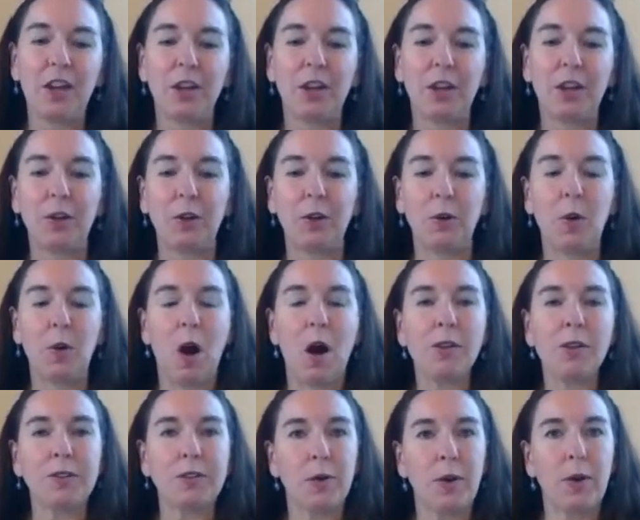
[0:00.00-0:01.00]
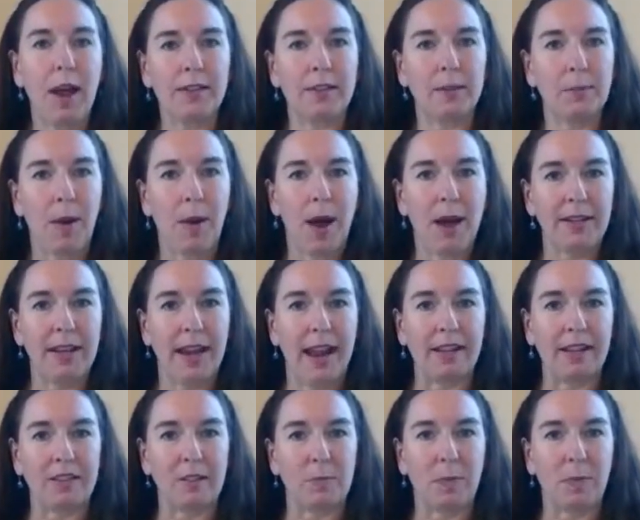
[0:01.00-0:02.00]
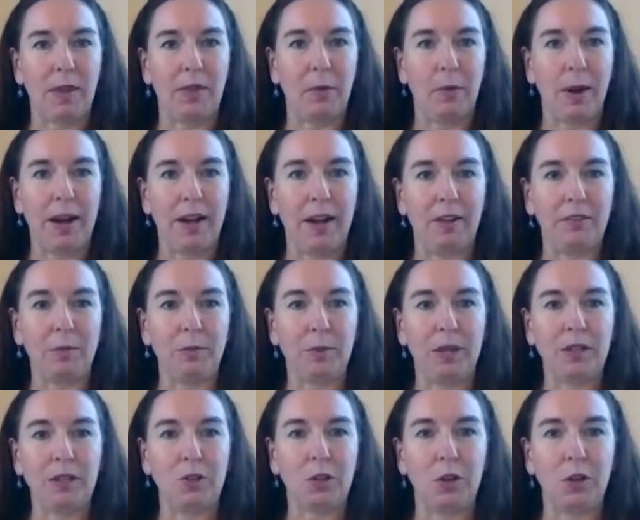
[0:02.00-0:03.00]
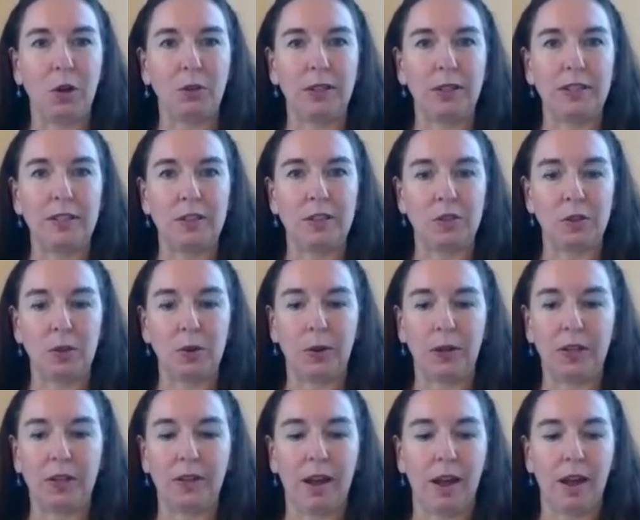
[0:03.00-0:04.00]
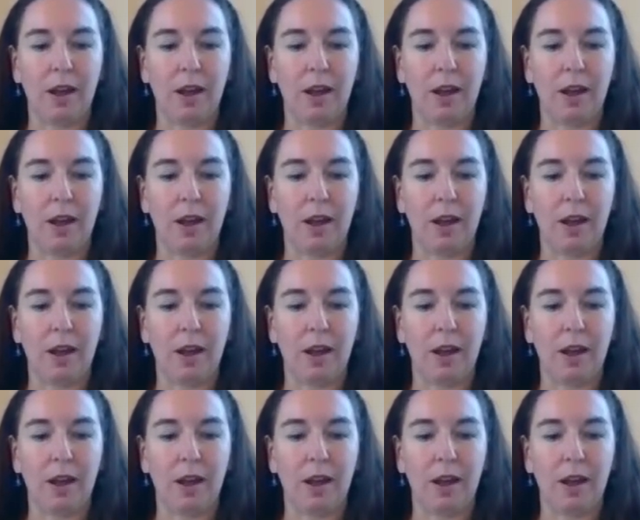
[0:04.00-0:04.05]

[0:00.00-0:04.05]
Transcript: who also has a podcast, by the way, and everybody should go listen to it.